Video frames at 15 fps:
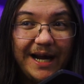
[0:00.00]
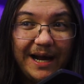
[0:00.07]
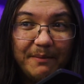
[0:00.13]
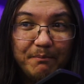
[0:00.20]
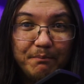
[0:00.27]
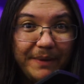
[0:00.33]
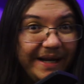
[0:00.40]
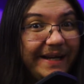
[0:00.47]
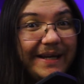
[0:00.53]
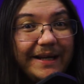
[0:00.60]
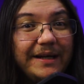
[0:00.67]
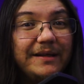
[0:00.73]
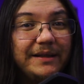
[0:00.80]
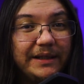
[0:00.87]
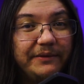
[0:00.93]
I'm
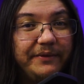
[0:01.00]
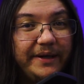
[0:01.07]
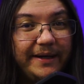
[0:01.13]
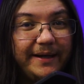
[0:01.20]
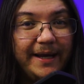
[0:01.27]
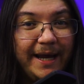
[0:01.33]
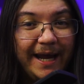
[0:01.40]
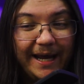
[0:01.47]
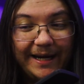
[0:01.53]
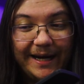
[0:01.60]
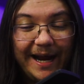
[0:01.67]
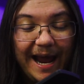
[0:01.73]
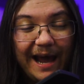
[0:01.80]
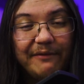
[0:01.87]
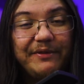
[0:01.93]
making a living, and I
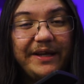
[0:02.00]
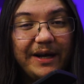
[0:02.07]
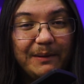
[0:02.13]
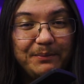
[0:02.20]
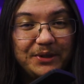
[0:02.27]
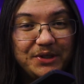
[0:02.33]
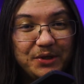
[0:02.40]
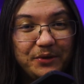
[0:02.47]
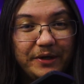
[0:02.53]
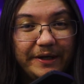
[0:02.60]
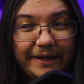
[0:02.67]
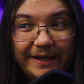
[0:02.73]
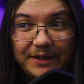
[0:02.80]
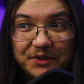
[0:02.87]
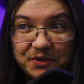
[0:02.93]
have the
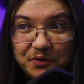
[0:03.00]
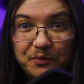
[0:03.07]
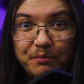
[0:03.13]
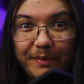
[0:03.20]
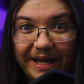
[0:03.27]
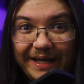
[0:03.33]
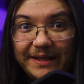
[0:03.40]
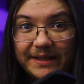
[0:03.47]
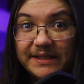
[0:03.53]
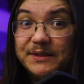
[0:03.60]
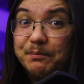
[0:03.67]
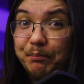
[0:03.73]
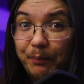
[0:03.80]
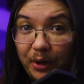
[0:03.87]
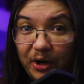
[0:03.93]
opportunity to make this
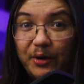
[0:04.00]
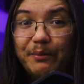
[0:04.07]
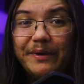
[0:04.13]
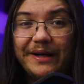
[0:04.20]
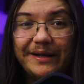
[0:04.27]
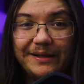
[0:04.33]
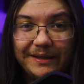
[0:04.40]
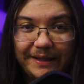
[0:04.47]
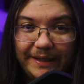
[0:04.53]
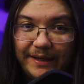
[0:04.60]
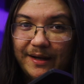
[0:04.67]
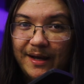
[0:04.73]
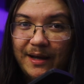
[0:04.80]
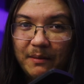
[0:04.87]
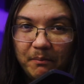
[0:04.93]
permanently
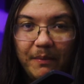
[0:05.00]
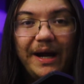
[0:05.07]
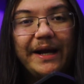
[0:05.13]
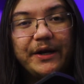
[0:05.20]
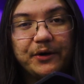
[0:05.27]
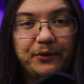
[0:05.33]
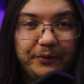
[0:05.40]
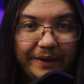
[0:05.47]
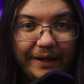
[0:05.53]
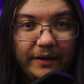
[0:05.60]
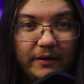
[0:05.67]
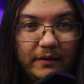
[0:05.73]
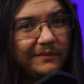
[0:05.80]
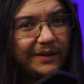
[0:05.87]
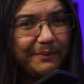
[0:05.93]
my career.